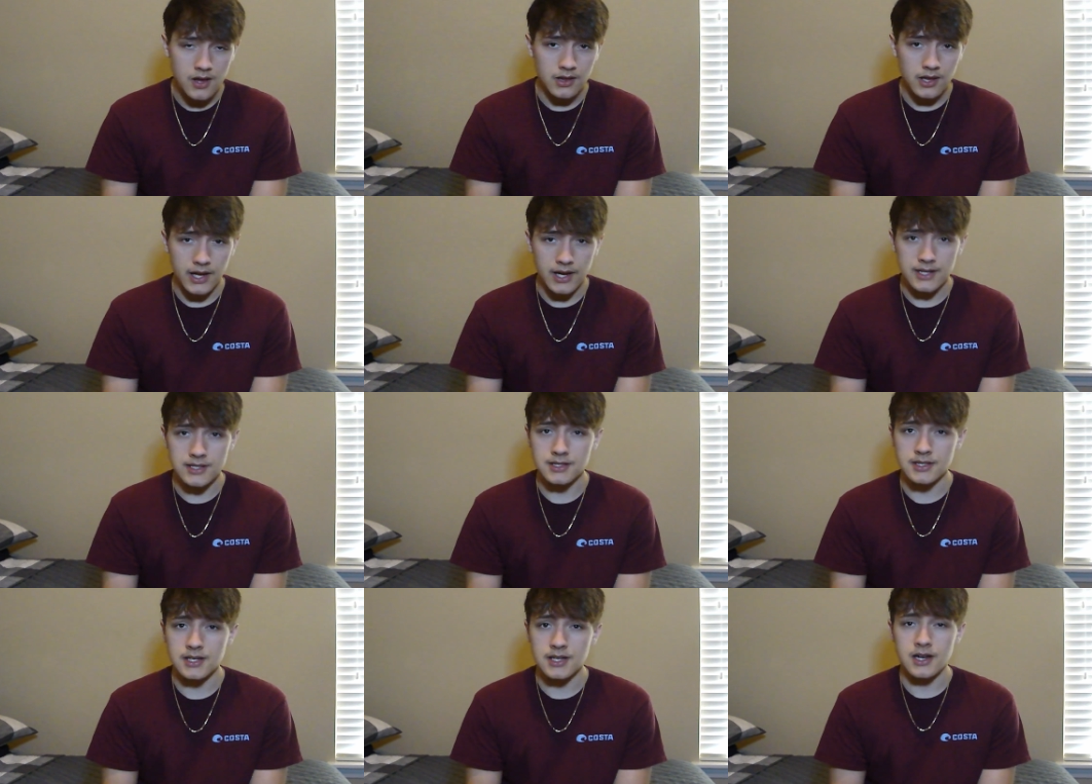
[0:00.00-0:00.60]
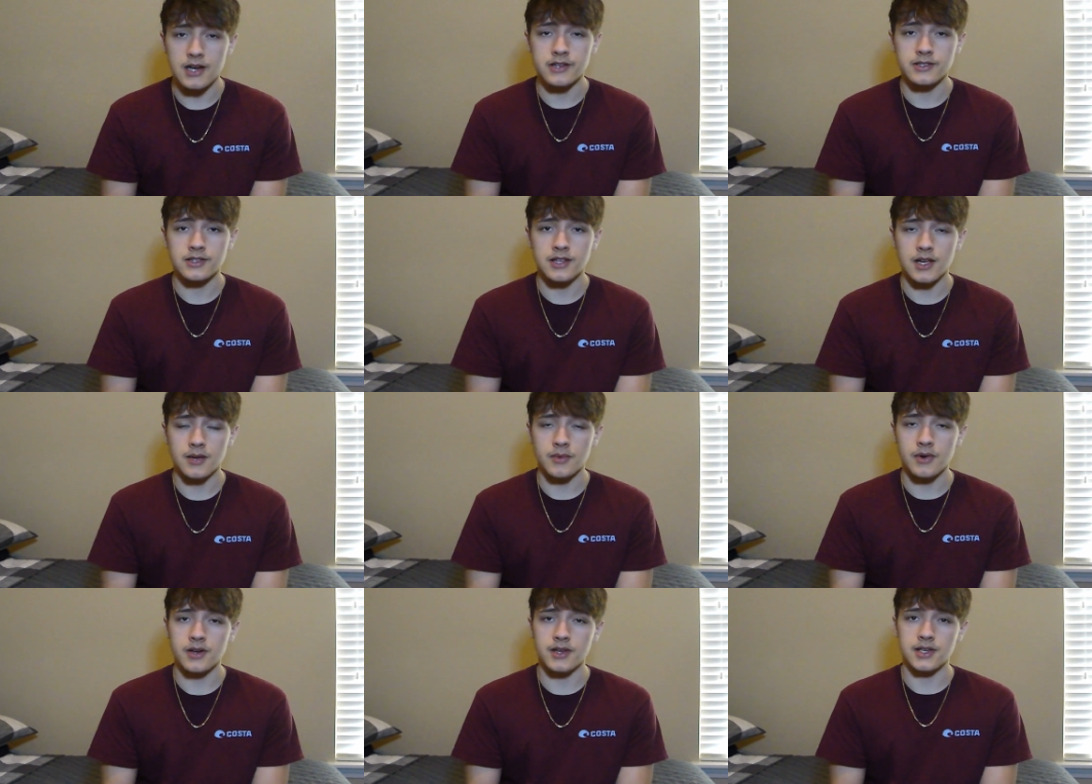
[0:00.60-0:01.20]
Like I said, I was
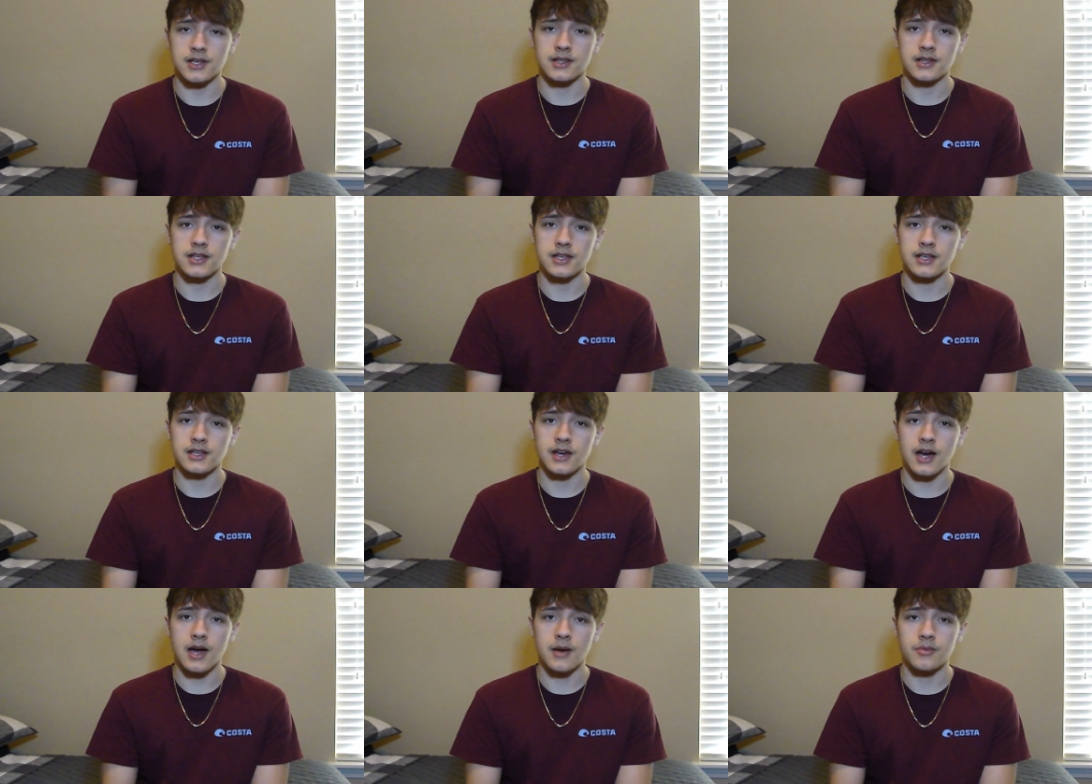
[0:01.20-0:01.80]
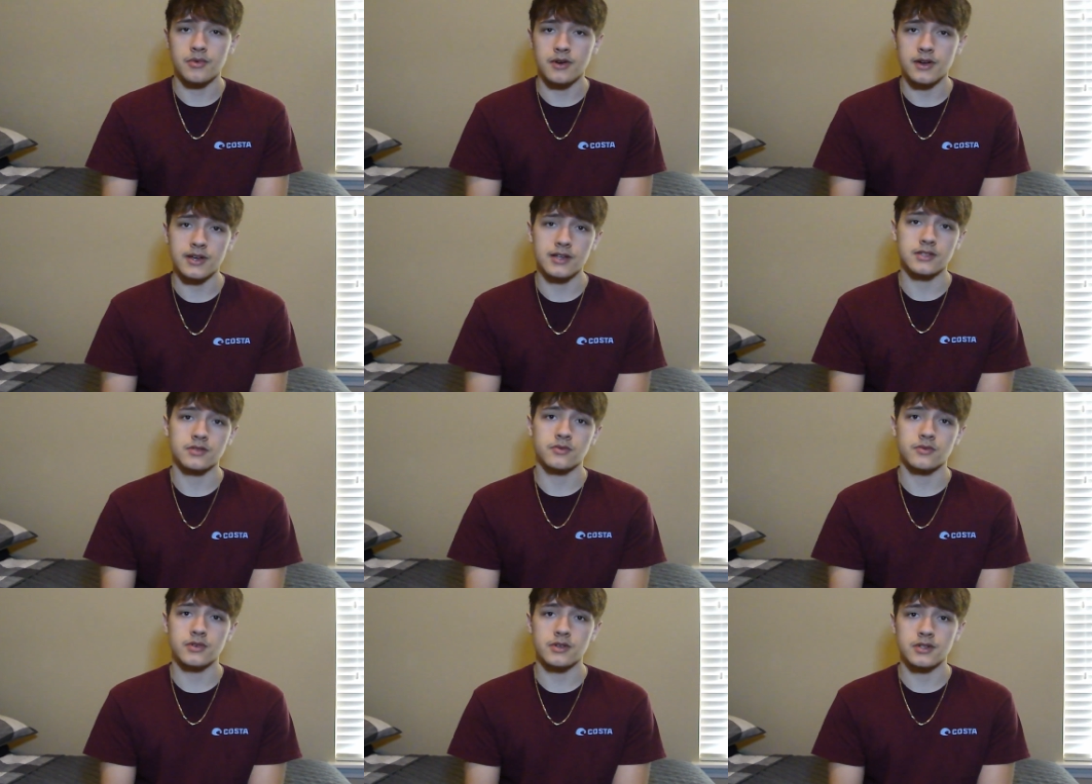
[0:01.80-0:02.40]
thinking about getting the
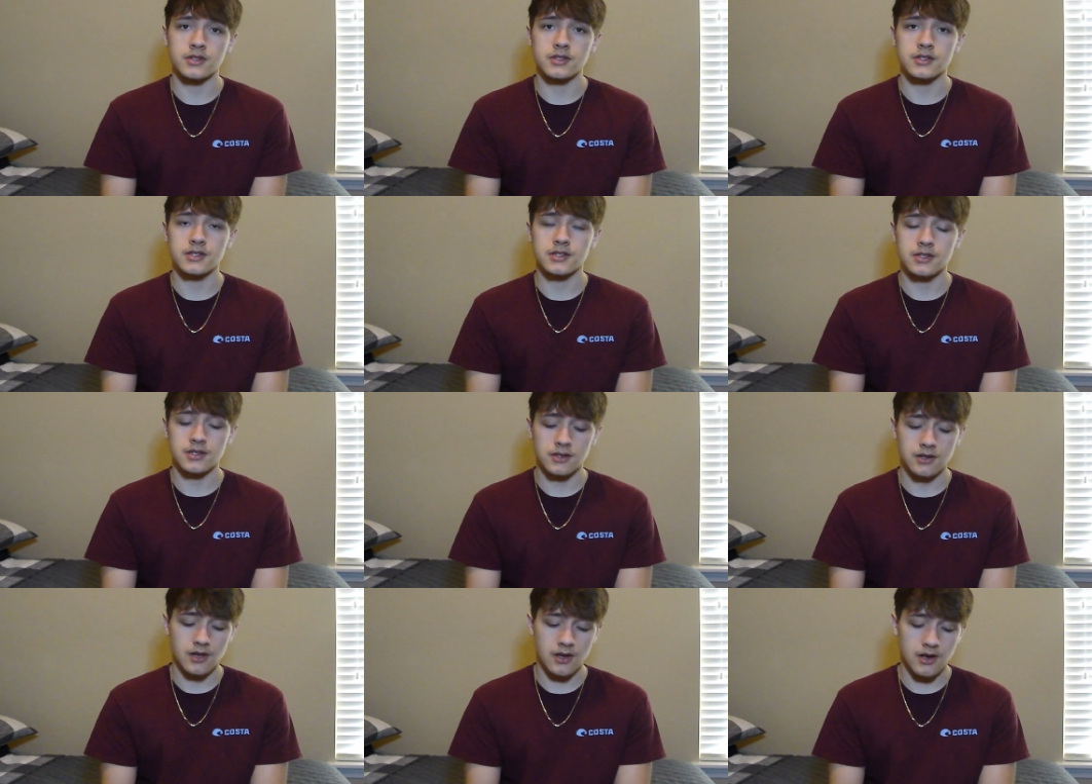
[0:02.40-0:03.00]
HyperX ones,